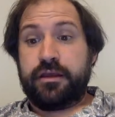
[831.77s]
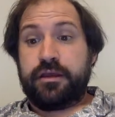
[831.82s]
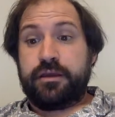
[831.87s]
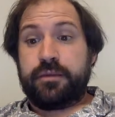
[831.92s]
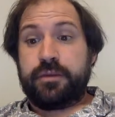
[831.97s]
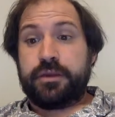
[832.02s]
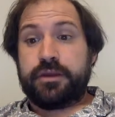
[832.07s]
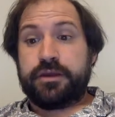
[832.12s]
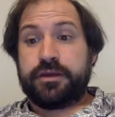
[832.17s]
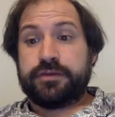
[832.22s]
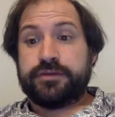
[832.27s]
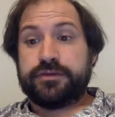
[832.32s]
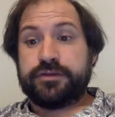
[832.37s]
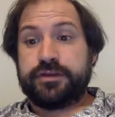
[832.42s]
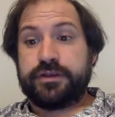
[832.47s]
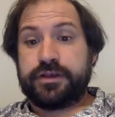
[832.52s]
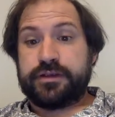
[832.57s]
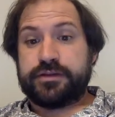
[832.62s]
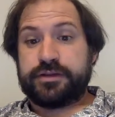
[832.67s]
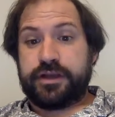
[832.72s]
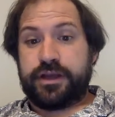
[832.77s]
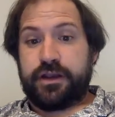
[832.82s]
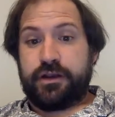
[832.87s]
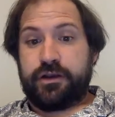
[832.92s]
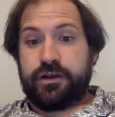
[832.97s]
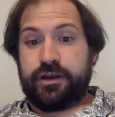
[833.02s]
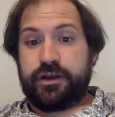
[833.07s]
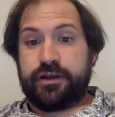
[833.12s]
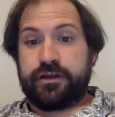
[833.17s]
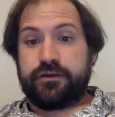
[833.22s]
because the testing
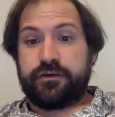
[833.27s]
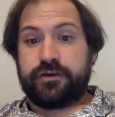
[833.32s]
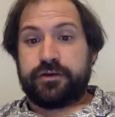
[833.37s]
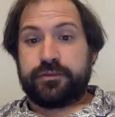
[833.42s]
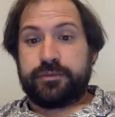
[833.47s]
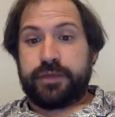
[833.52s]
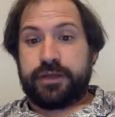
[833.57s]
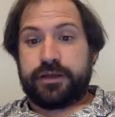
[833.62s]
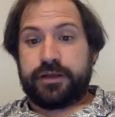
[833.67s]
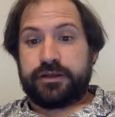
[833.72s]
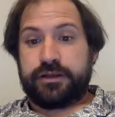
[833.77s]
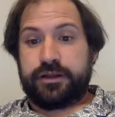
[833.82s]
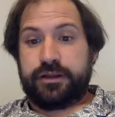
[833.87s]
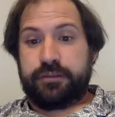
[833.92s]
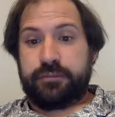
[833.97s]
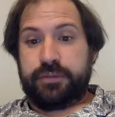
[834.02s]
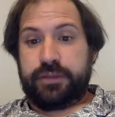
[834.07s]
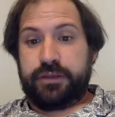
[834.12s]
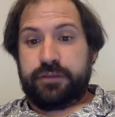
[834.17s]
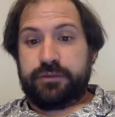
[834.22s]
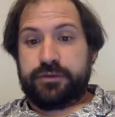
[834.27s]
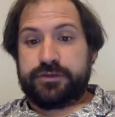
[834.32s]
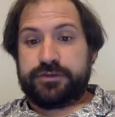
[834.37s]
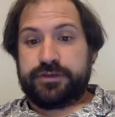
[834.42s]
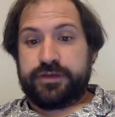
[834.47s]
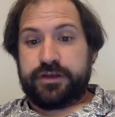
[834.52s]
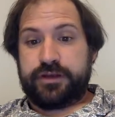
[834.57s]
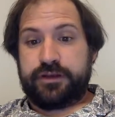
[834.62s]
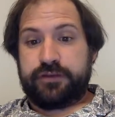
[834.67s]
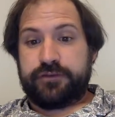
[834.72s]
area can automatically be
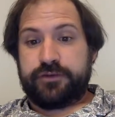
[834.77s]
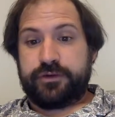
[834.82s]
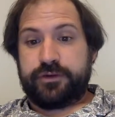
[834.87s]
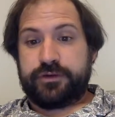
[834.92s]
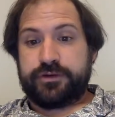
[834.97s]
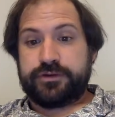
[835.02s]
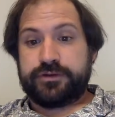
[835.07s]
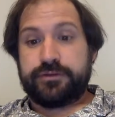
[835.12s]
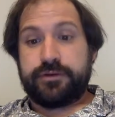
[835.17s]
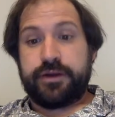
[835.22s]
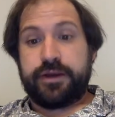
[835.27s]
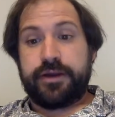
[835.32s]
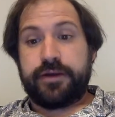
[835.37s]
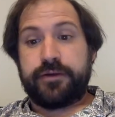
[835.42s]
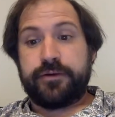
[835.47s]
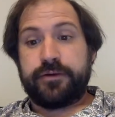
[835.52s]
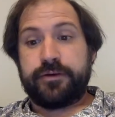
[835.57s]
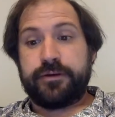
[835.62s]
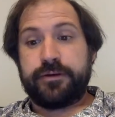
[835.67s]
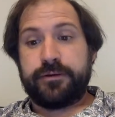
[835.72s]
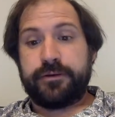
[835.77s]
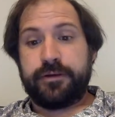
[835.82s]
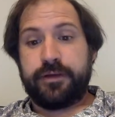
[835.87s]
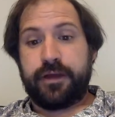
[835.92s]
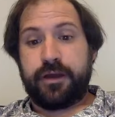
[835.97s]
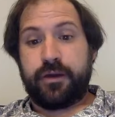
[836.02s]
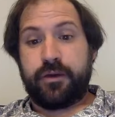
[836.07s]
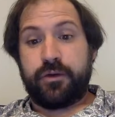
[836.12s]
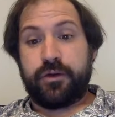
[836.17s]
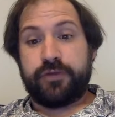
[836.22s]
reset after each trial.
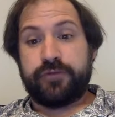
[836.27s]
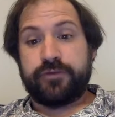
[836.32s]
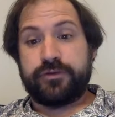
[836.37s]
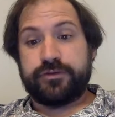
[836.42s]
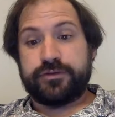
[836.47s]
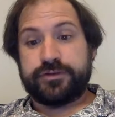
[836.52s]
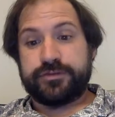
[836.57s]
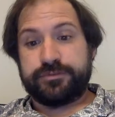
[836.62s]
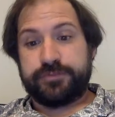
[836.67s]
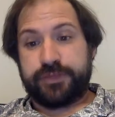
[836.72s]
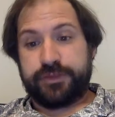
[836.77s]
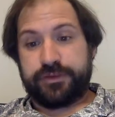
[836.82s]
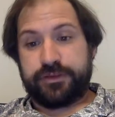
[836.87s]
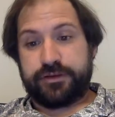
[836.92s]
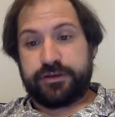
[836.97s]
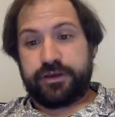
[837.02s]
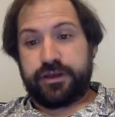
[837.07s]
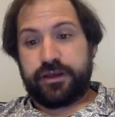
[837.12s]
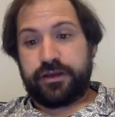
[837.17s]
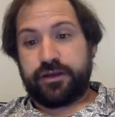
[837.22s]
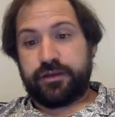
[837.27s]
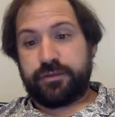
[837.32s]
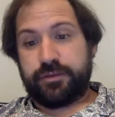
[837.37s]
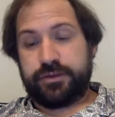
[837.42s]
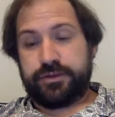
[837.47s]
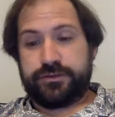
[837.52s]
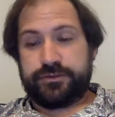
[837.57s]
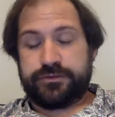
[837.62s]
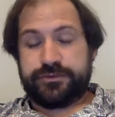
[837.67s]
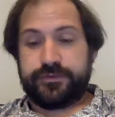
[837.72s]
However, this method cannot be
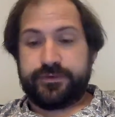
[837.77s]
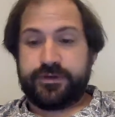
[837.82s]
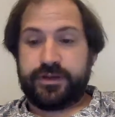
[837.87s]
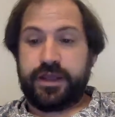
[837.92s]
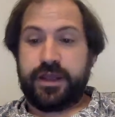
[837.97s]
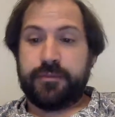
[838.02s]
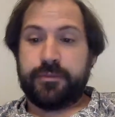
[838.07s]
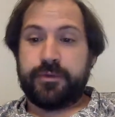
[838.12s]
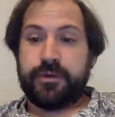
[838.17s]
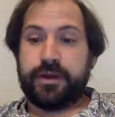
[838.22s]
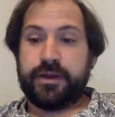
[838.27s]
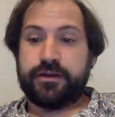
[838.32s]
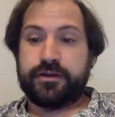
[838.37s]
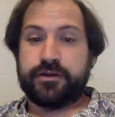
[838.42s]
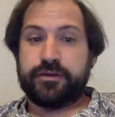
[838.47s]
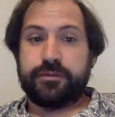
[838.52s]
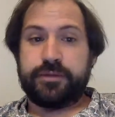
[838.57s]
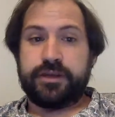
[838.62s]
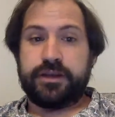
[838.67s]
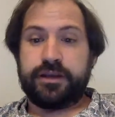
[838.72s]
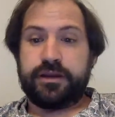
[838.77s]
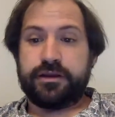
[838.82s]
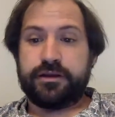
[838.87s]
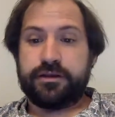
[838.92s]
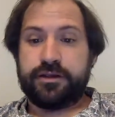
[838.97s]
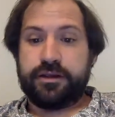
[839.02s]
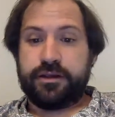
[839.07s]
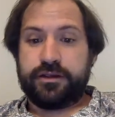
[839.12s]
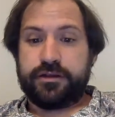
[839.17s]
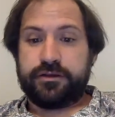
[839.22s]
used for damp granular media
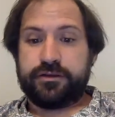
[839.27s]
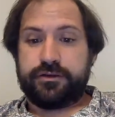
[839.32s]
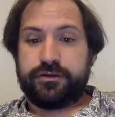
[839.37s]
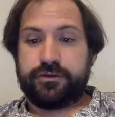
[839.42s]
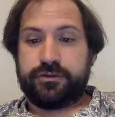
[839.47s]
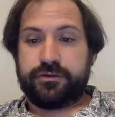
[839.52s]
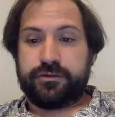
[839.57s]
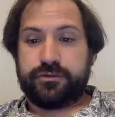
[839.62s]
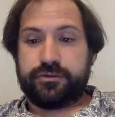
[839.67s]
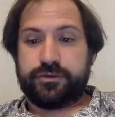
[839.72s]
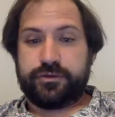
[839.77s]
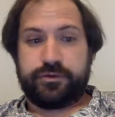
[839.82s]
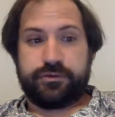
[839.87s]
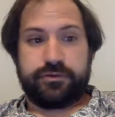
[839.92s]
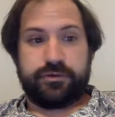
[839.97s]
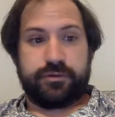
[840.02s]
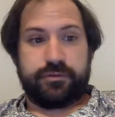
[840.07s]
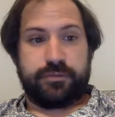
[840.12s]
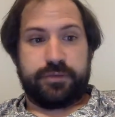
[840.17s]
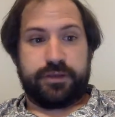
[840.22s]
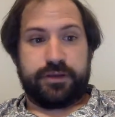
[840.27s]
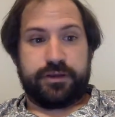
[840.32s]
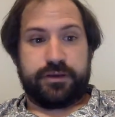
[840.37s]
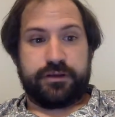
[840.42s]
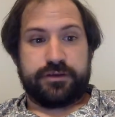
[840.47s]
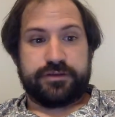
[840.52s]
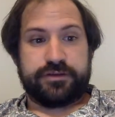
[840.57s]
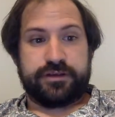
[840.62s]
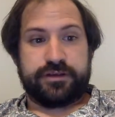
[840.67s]
due to the media's